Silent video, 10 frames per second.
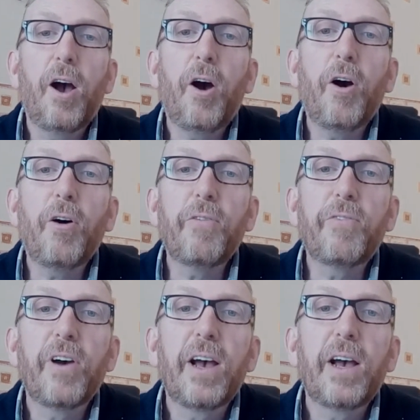of
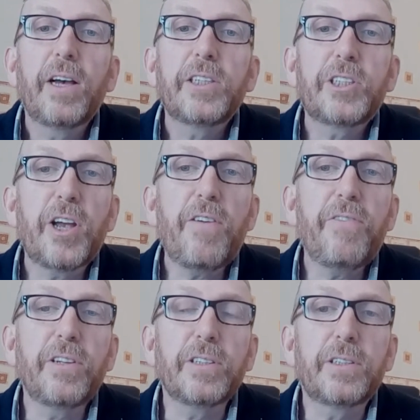
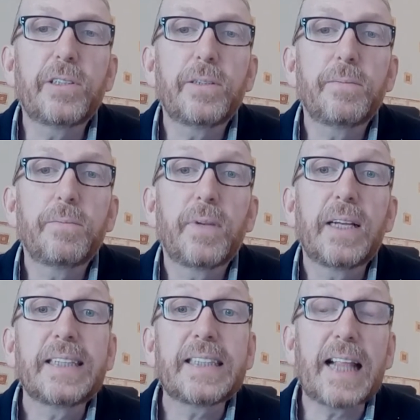servants,
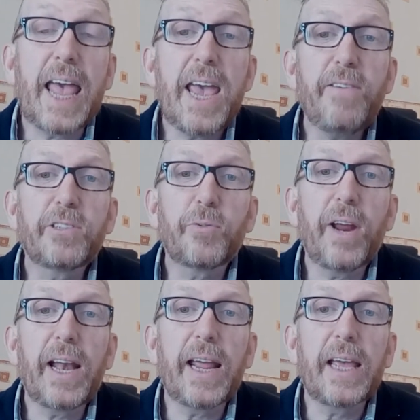slaves
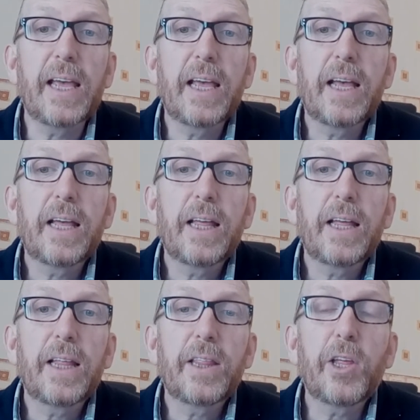really,
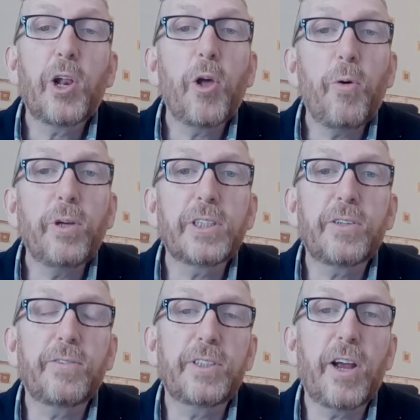the lowest
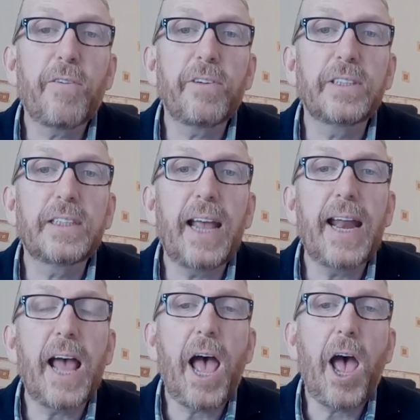of servants in
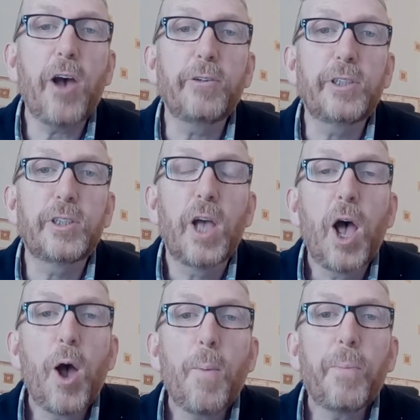a house,
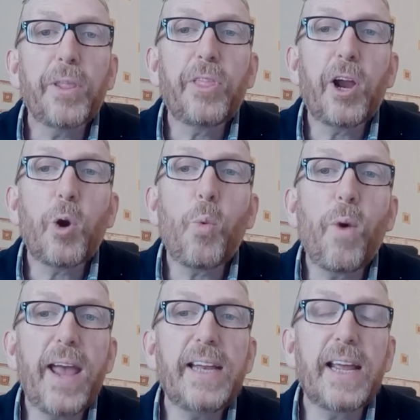but they're
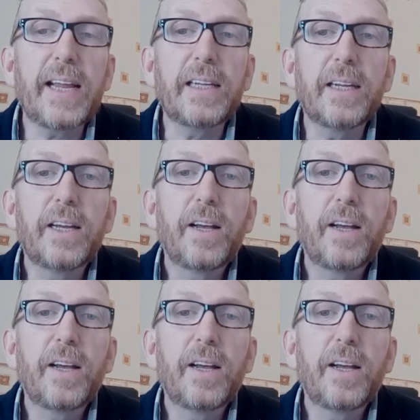waiting